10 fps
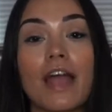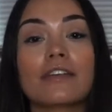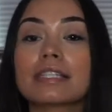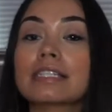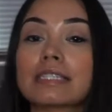
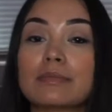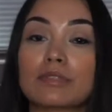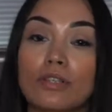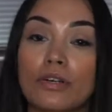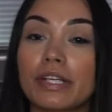everything seems
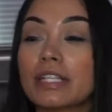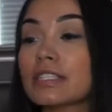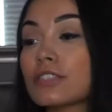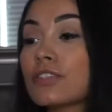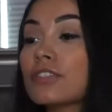glorious,
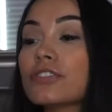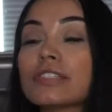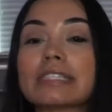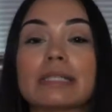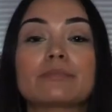
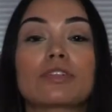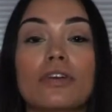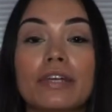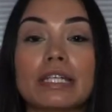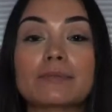surgery seems
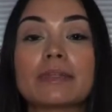glorious,